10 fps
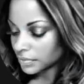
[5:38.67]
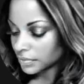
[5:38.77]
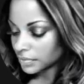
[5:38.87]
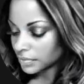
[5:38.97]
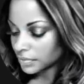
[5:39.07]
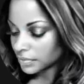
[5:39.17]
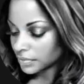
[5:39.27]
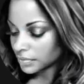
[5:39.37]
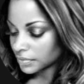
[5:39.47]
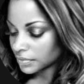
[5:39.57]

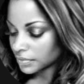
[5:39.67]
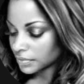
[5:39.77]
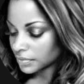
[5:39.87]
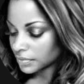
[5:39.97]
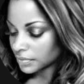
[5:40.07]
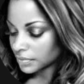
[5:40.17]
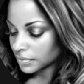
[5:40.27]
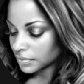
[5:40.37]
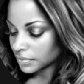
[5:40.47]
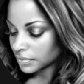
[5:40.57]

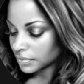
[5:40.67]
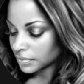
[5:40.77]
Nothing is said.